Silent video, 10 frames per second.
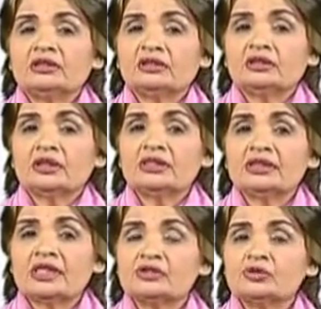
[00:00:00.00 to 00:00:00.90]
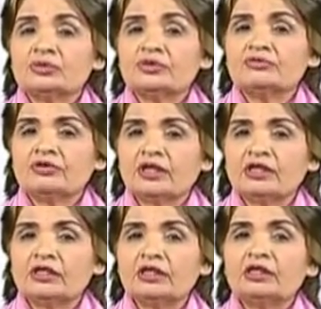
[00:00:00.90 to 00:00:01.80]
it has to be
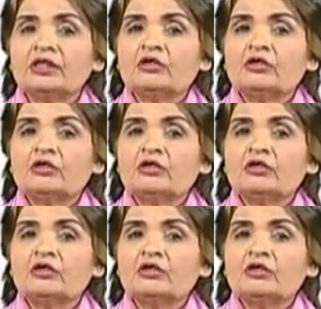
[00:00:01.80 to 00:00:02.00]
very